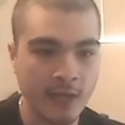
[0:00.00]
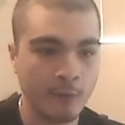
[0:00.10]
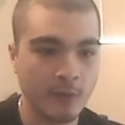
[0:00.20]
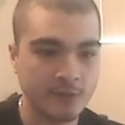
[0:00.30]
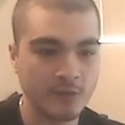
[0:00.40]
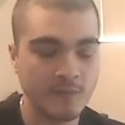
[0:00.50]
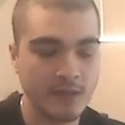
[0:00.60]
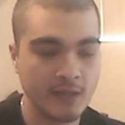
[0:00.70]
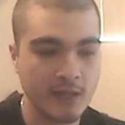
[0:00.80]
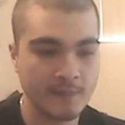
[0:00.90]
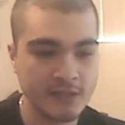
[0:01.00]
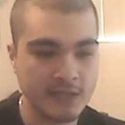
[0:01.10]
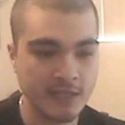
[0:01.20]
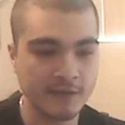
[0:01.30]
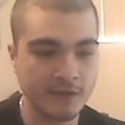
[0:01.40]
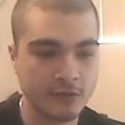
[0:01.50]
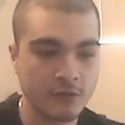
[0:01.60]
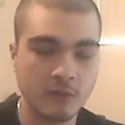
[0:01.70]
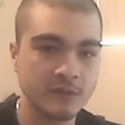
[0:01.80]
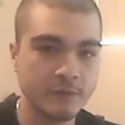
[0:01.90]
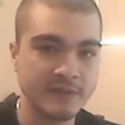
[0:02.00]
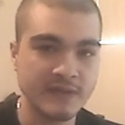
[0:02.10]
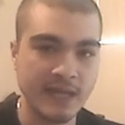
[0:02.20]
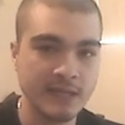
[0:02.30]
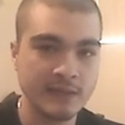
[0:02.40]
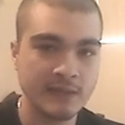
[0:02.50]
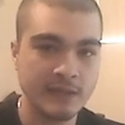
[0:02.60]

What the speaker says: which would be a much easier goal to attain.